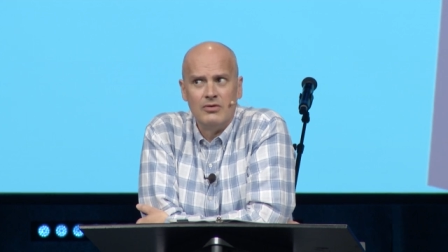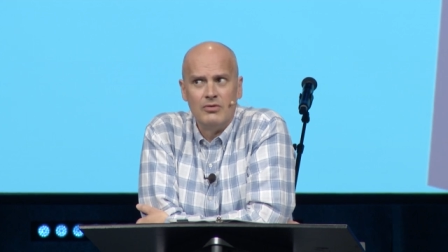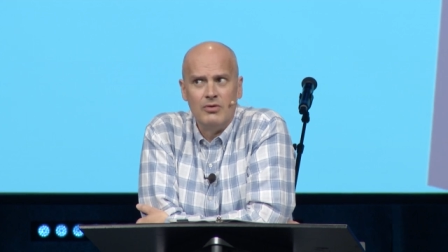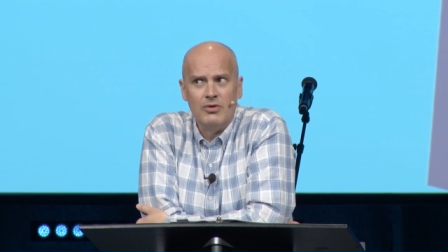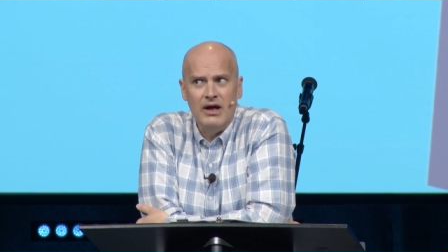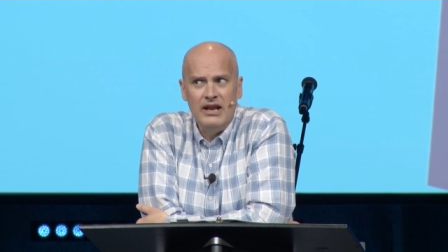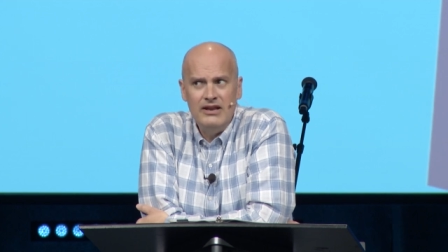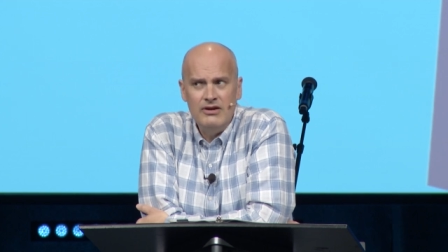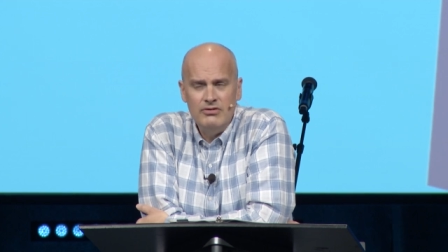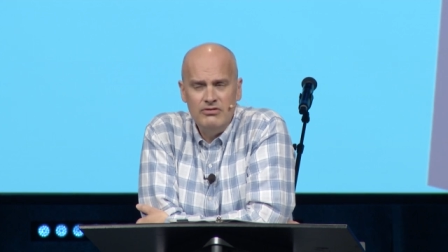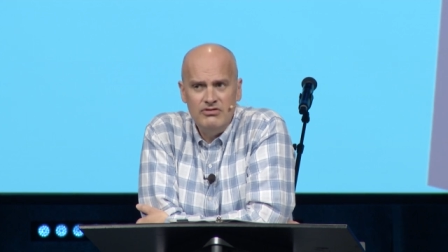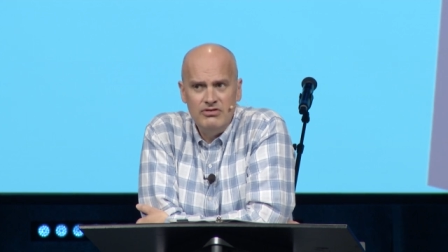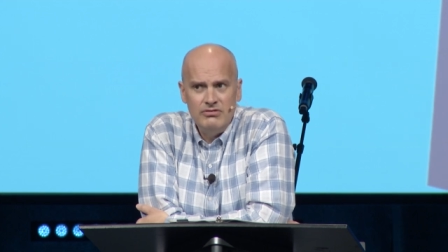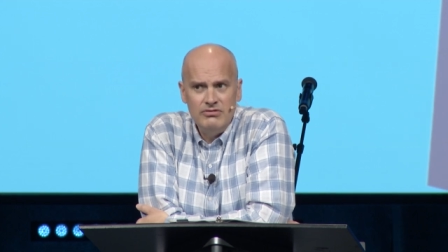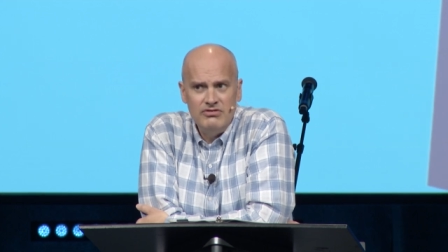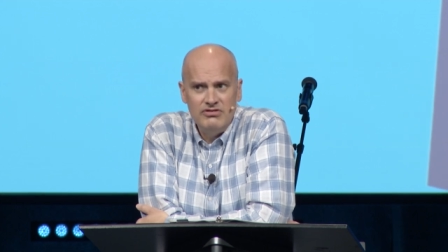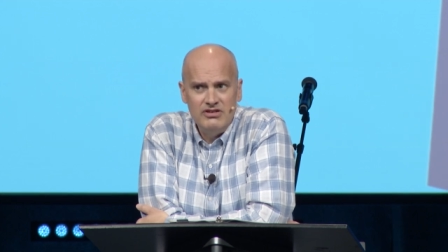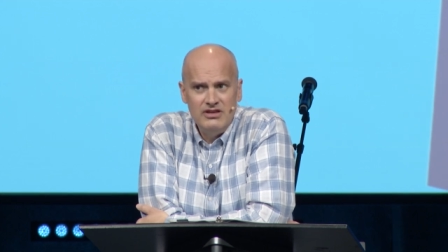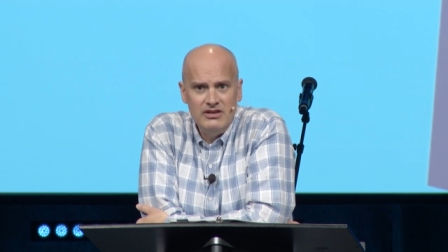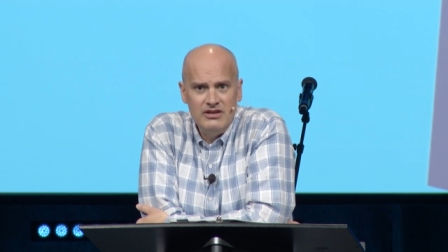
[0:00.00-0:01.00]
"Why don't you
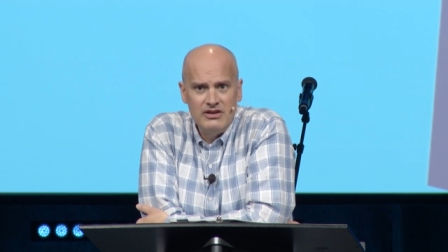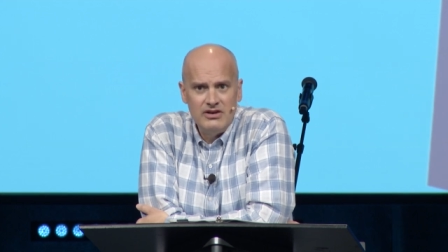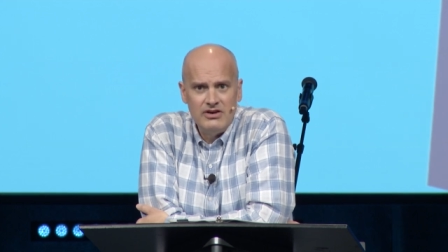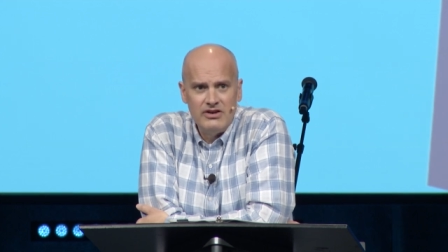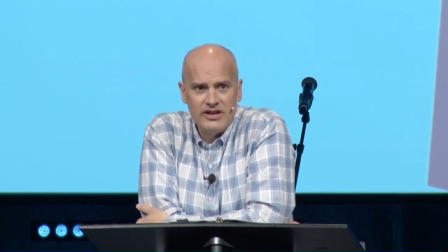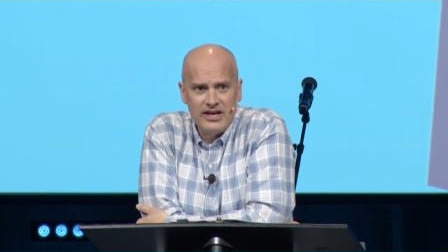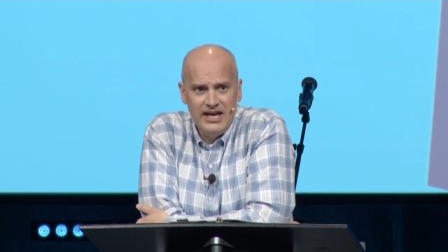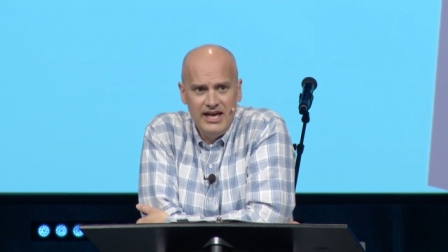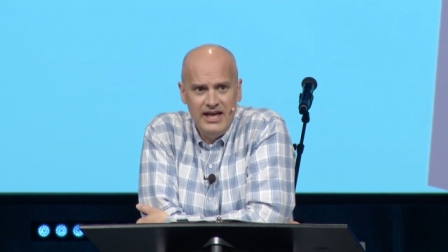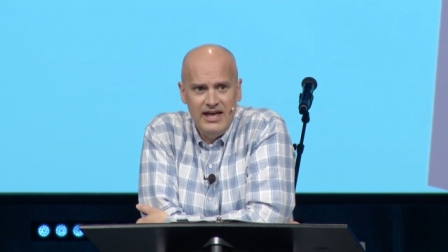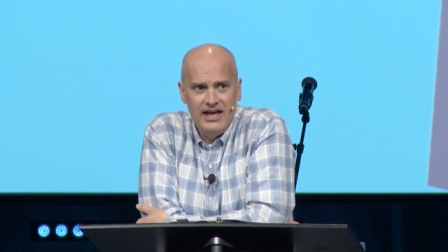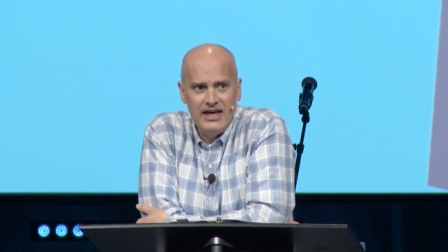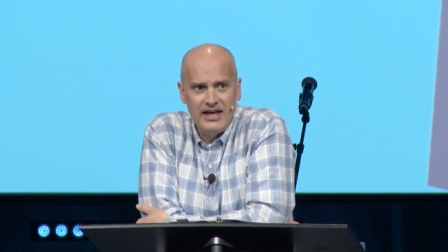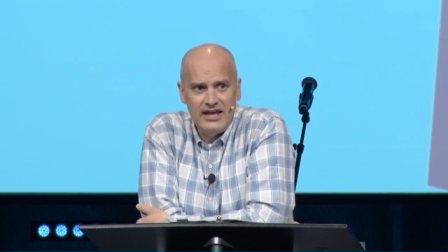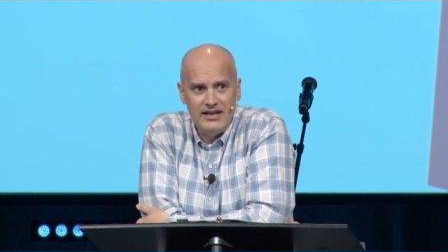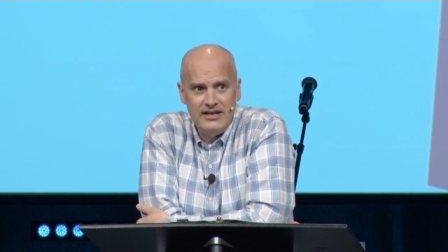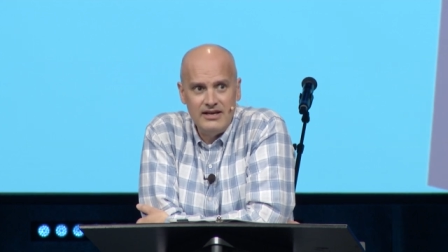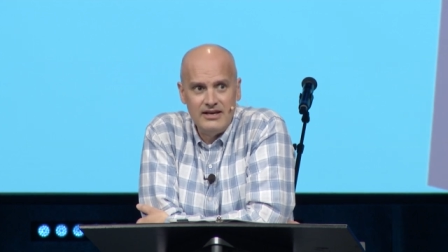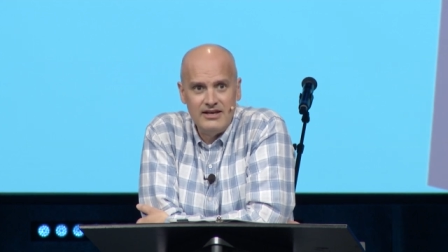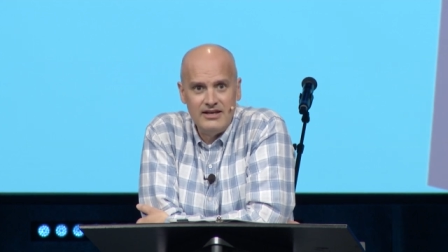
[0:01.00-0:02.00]
send it on
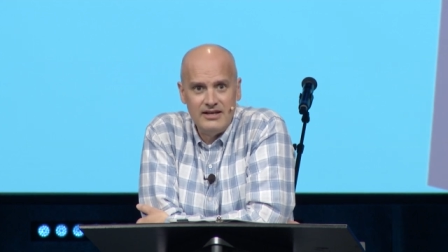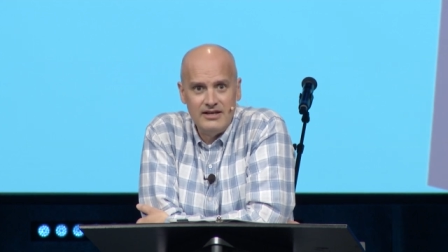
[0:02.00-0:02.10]
ahead?